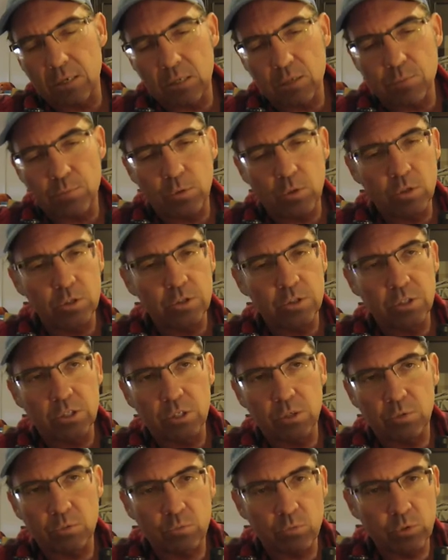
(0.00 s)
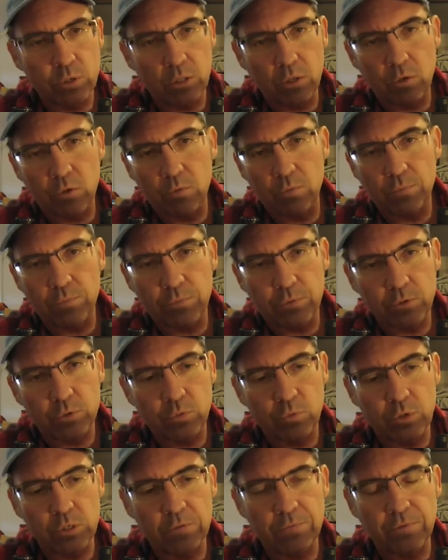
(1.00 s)
the bullets, you can reload them for
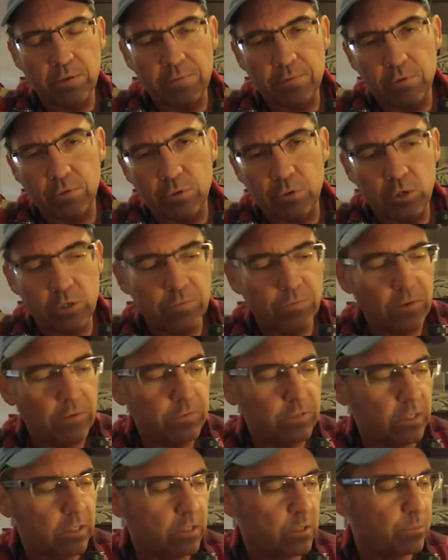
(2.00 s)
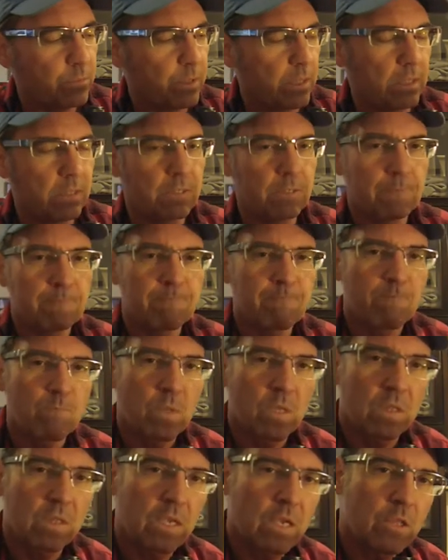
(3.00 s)
25 to 35 cents a piece.
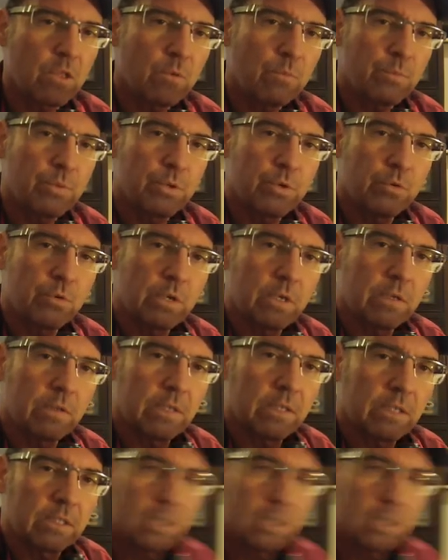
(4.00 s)
The other beauty of this